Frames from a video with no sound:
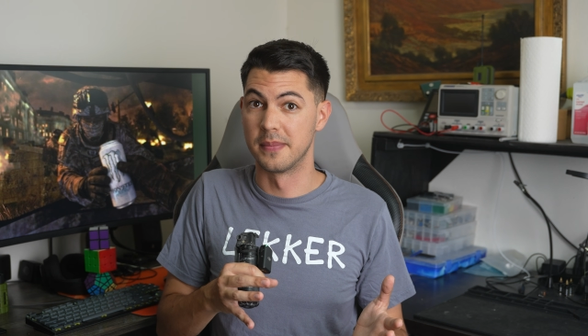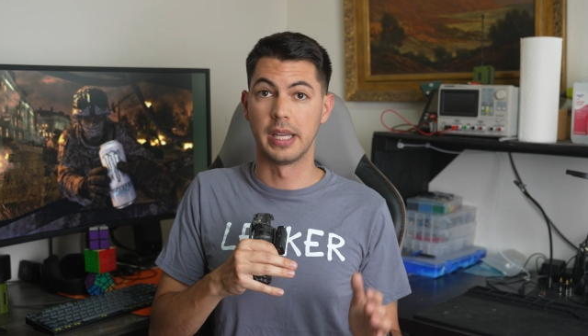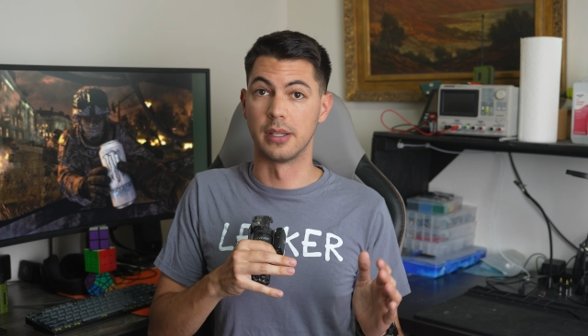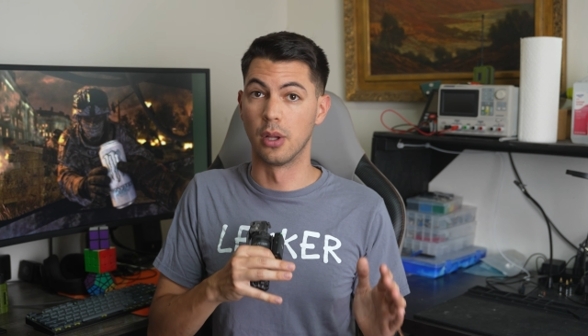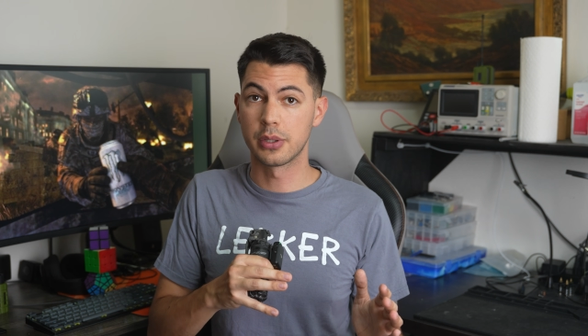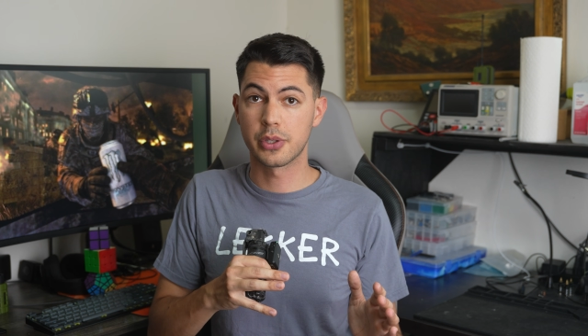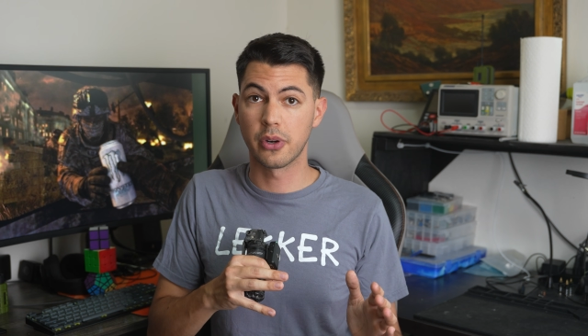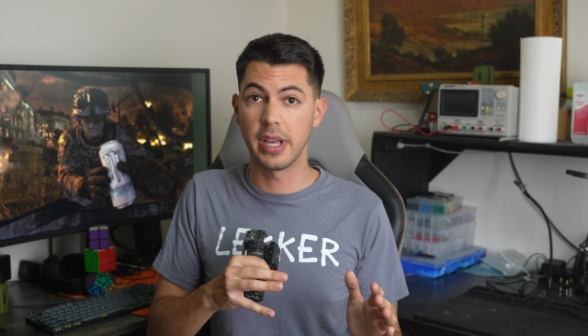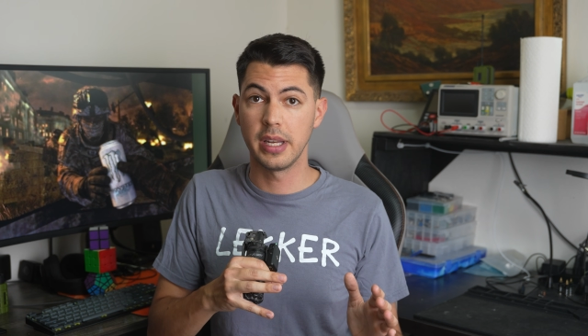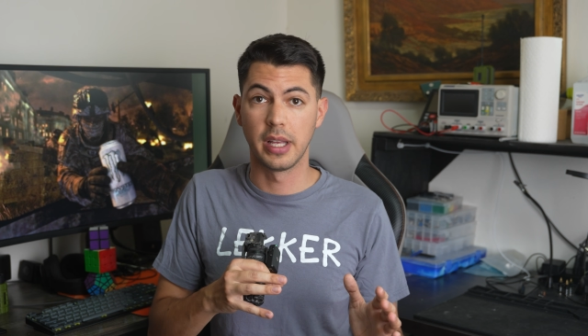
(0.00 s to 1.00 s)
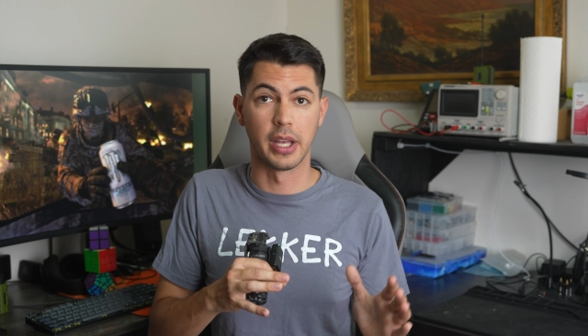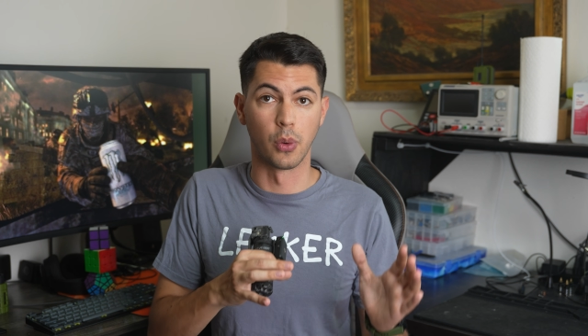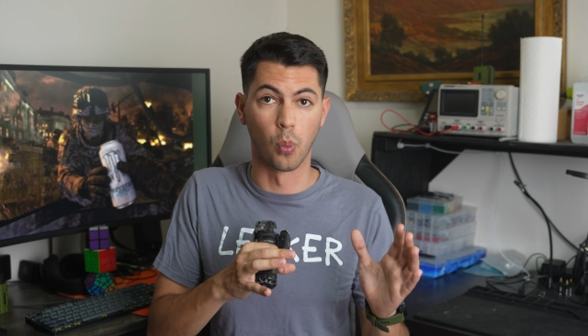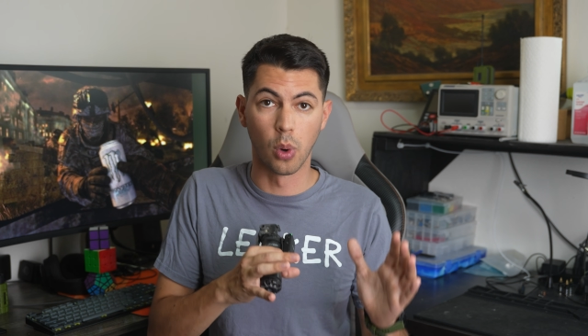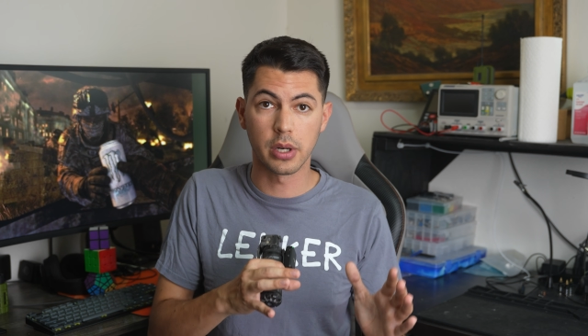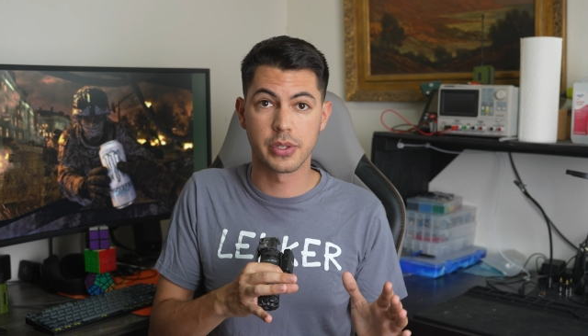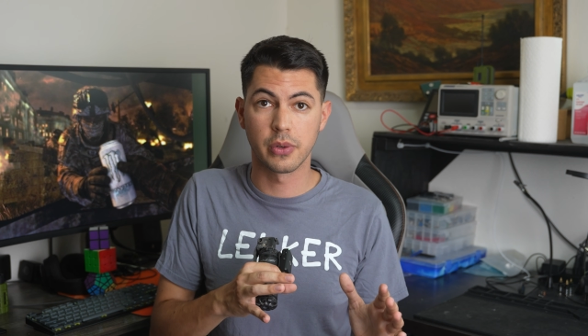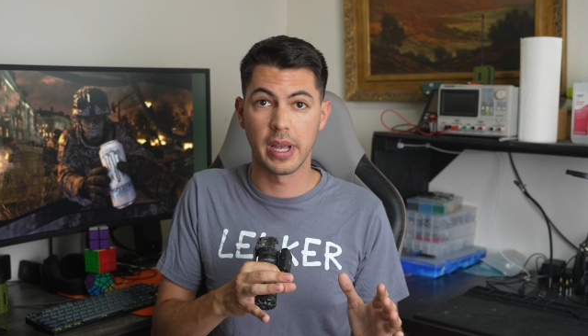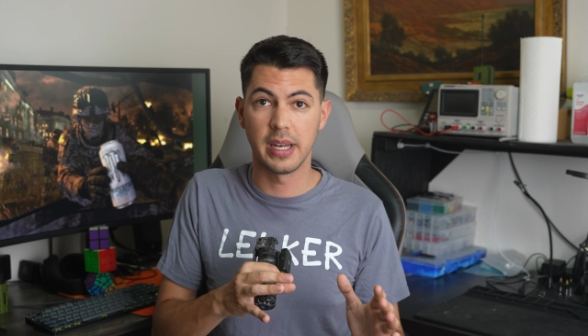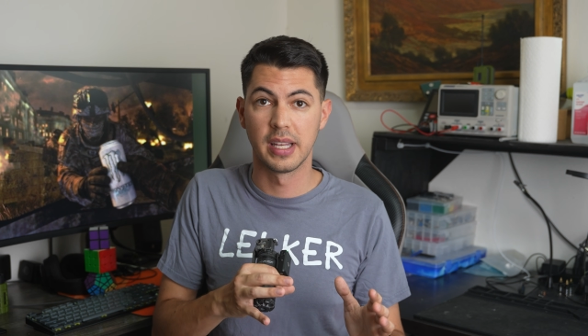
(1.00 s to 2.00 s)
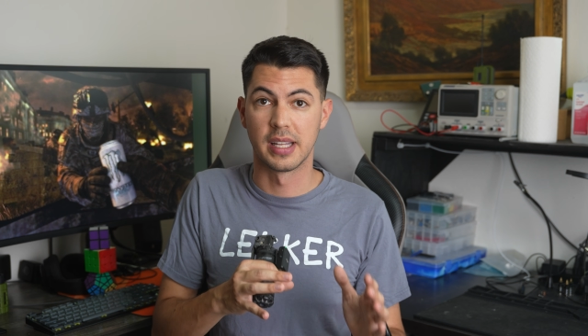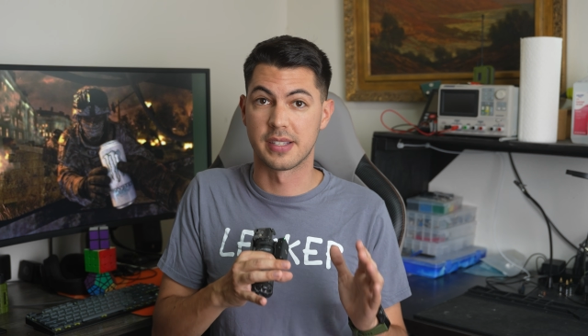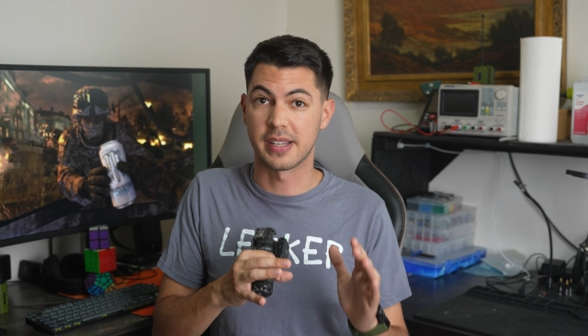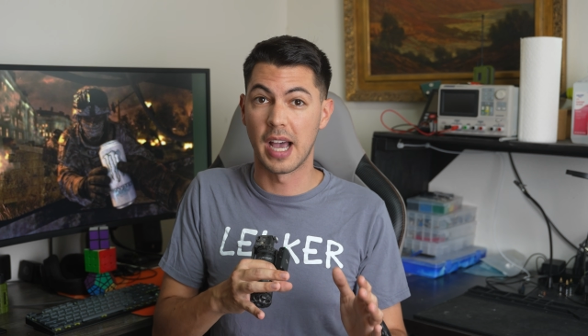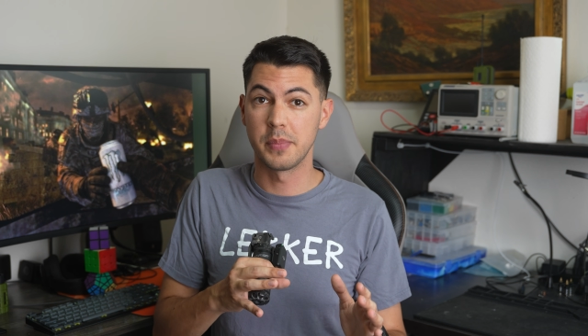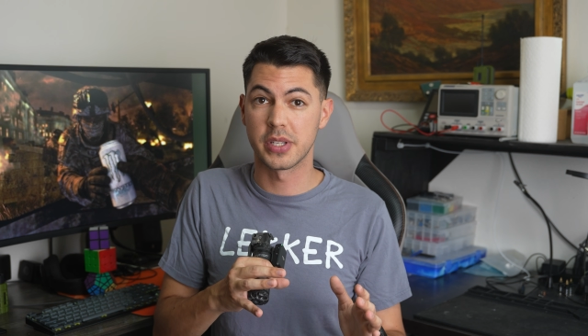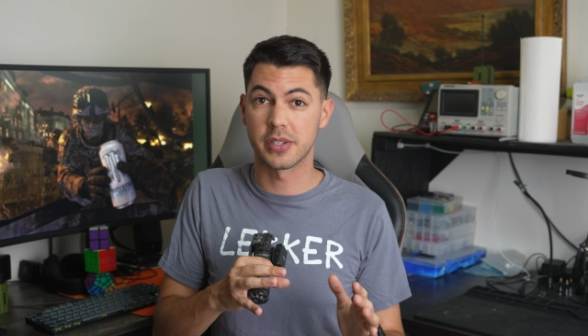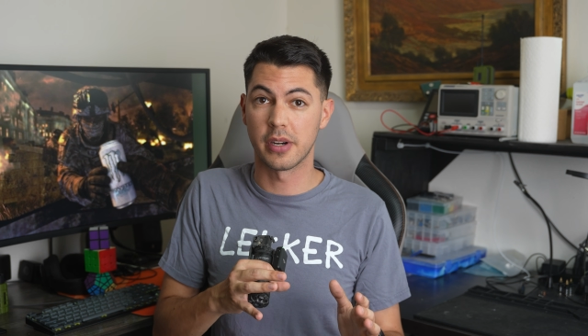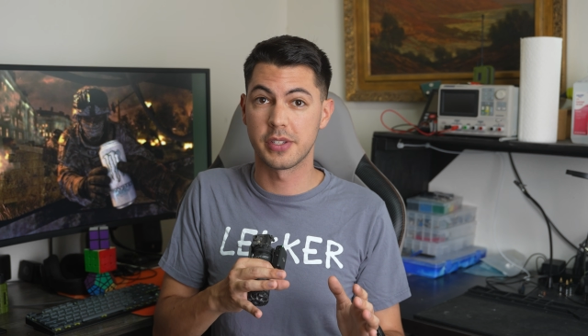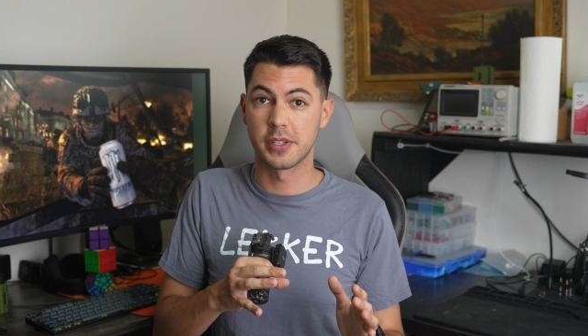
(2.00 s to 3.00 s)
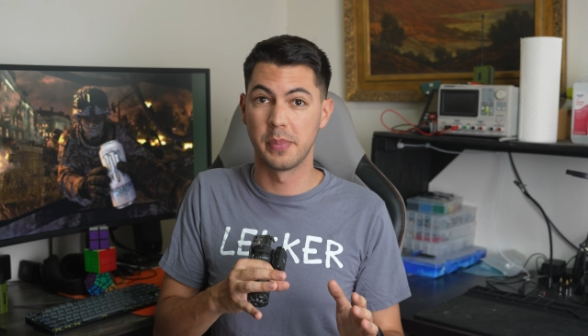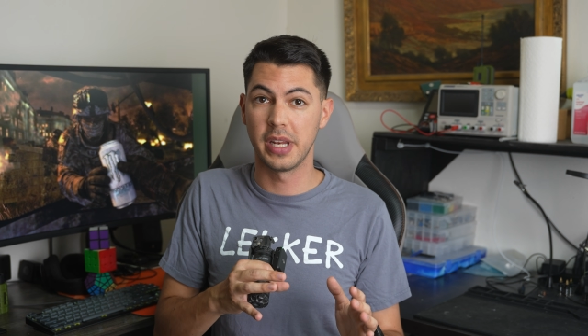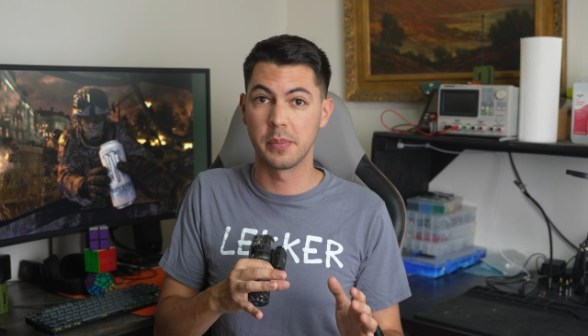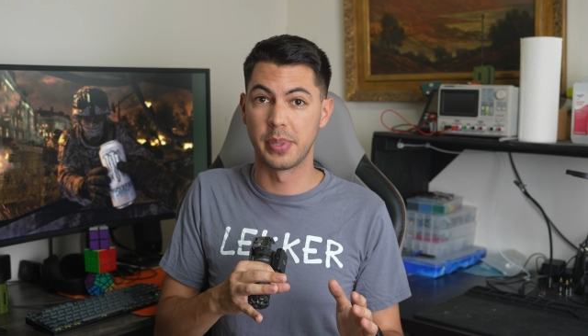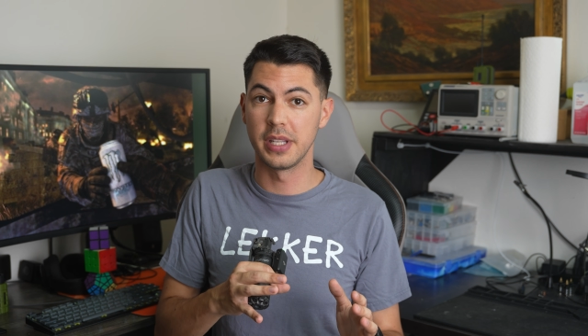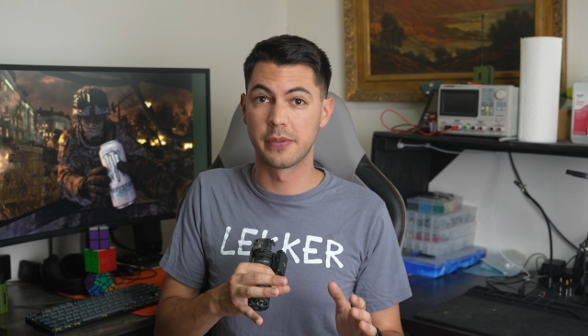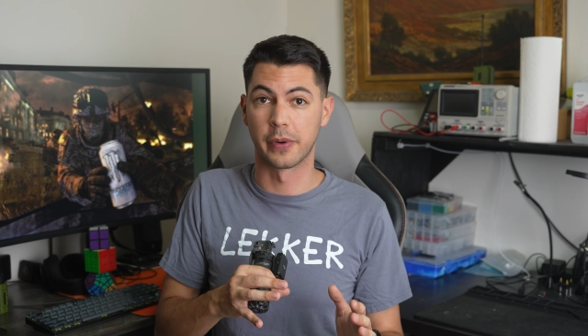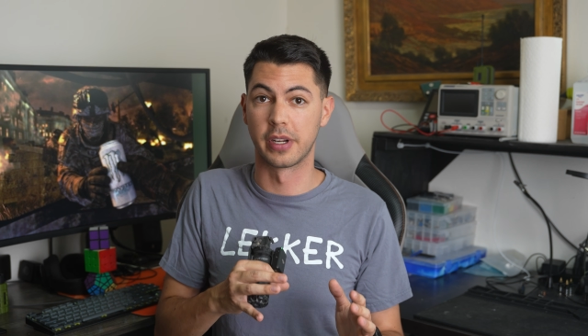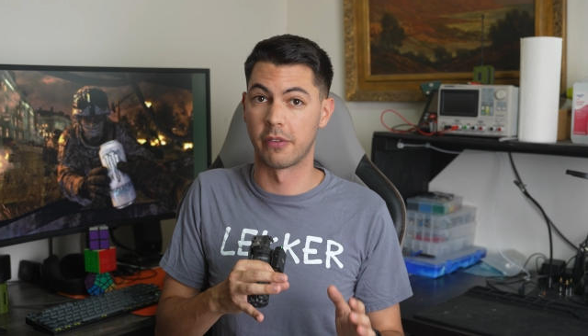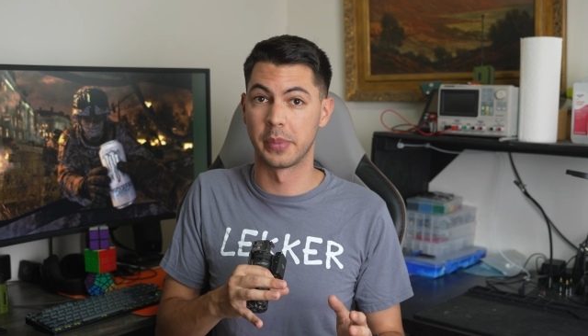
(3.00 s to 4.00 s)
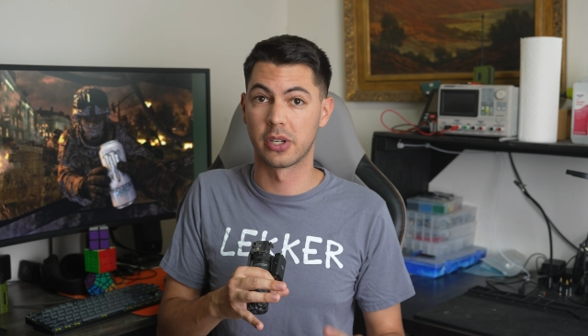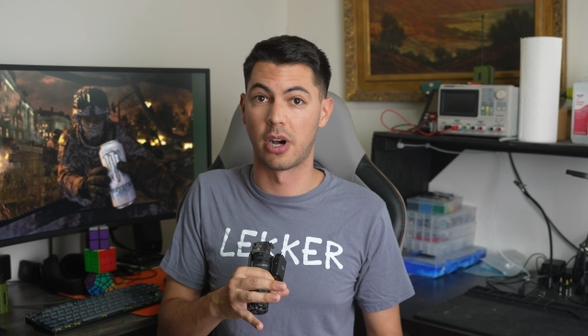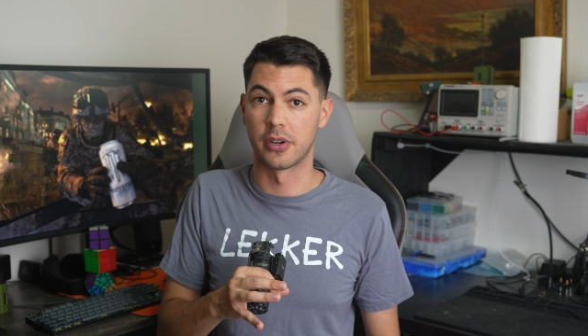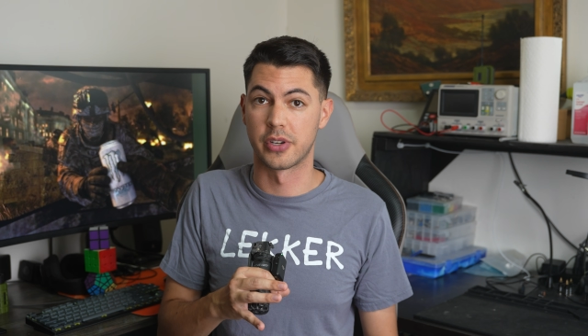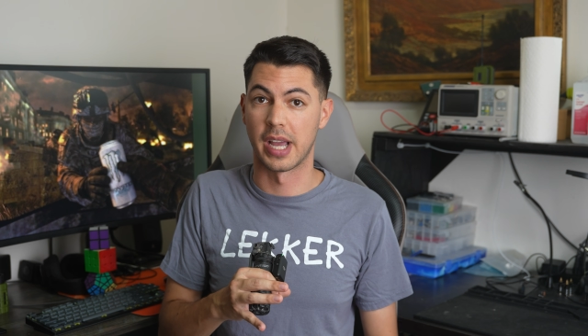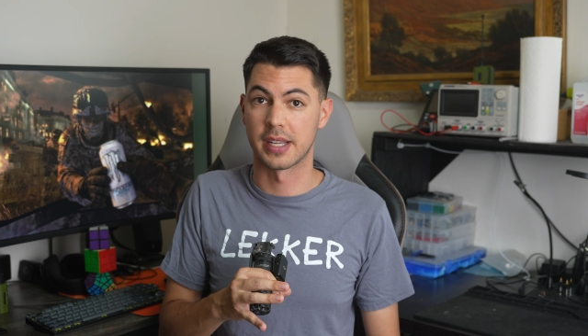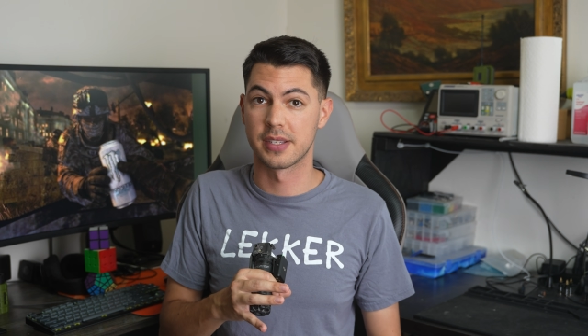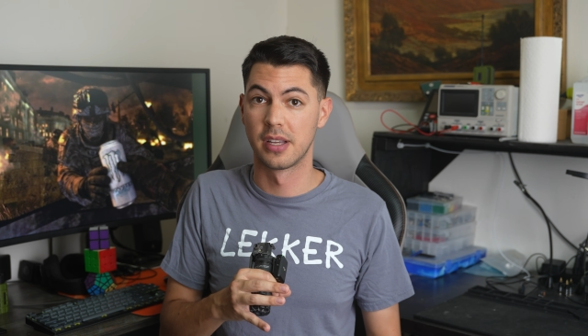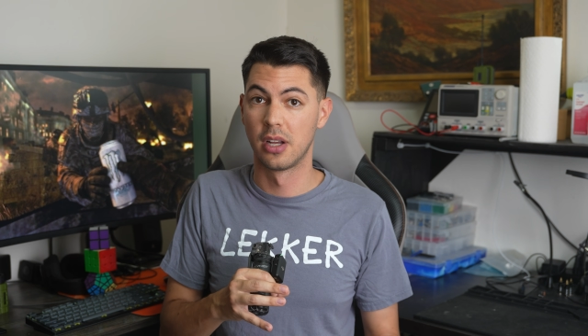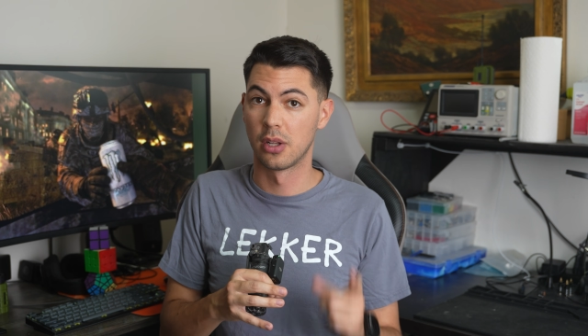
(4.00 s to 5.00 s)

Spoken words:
It looks great, it works great, it's time to start submitting bids for government contracts.